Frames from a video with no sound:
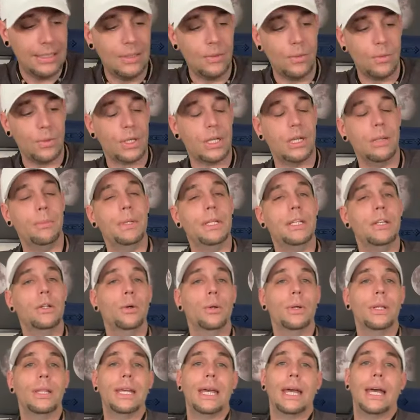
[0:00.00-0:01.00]
We're going to be
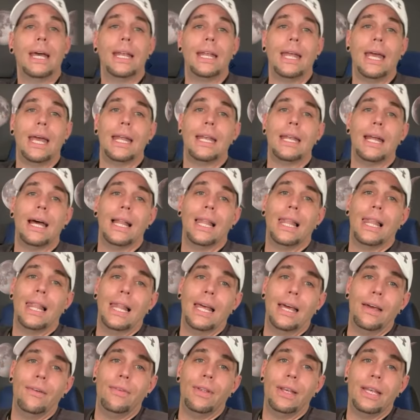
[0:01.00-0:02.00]
doing that at
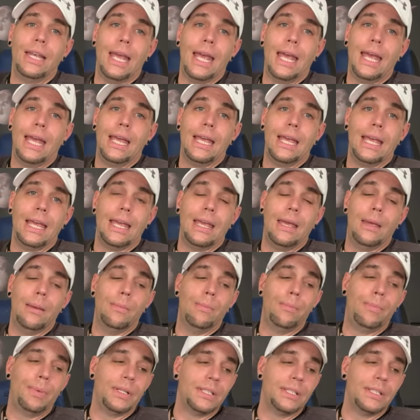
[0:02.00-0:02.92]
11 a.m.